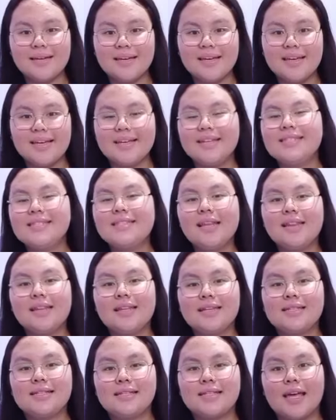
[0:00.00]

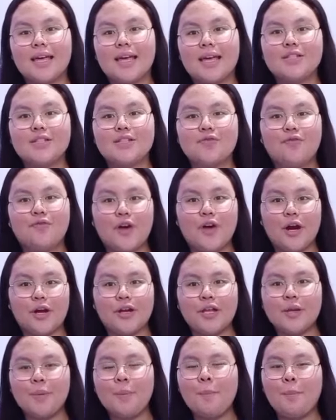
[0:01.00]
statistic is
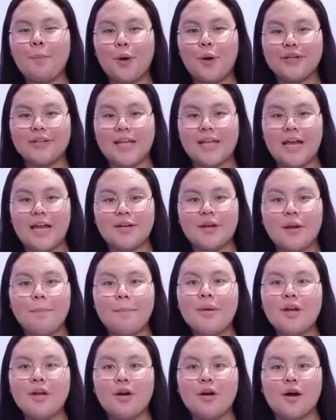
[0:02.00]
very important
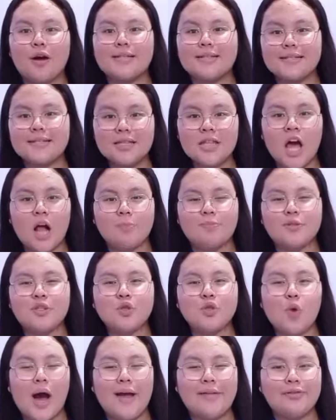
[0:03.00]
because it helps
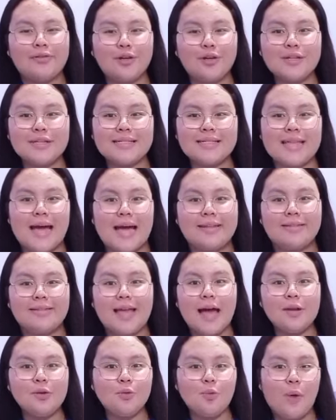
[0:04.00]
to understand
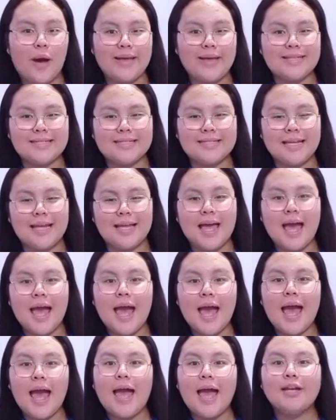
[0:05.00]
unwisely
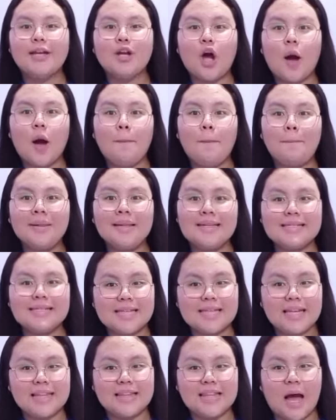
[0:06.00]
and complex
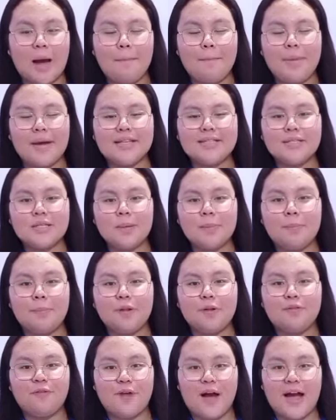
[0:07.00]
data by
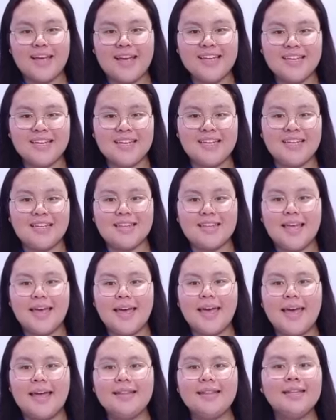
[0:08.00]
simplifying it,
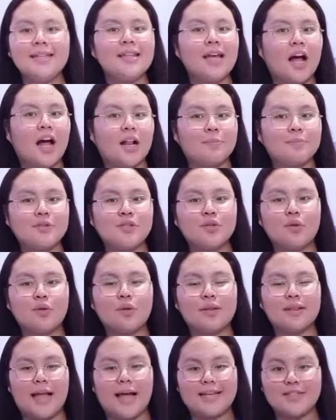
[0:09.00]
and it helps to
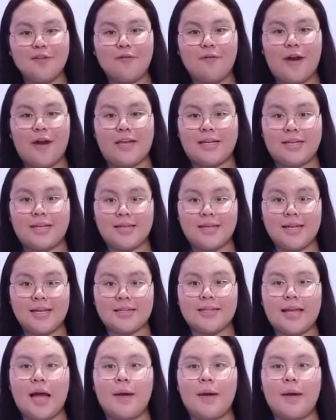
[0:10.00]
classify the data.